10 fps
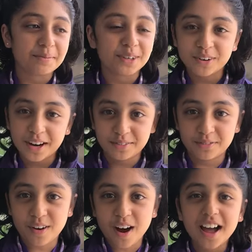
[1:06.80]
I'm a grade
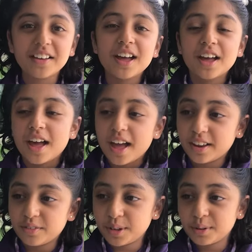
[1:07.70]
five
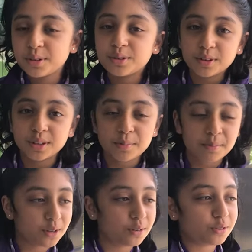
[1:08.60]
and we were doing the
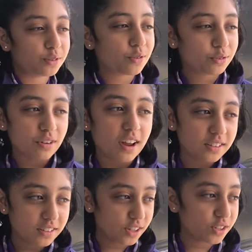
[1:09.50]
middle school
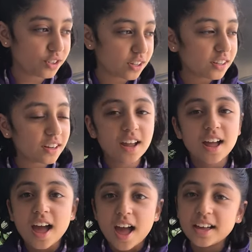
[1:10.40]
transition
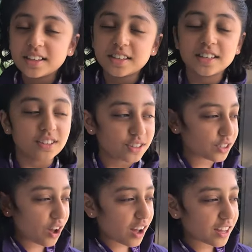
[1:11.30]
and in
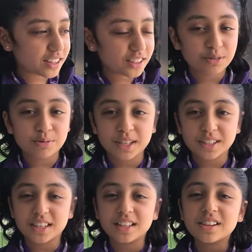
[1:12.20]
science, we
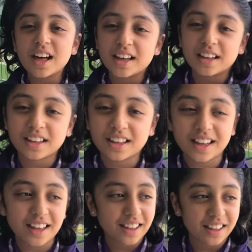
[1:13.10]
did like
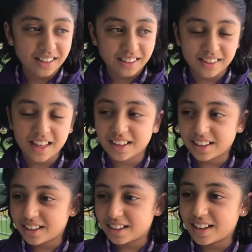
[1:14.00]
a like
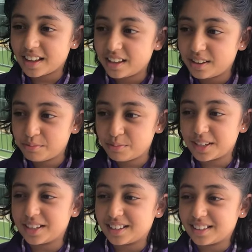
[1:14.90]
a
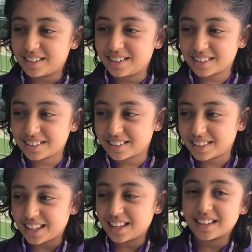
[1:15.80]
weird
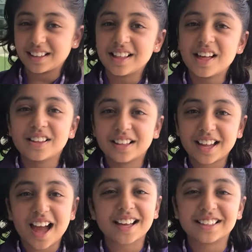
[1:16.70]
thing, like
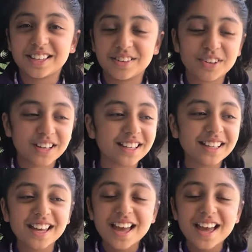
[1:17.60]
an activity.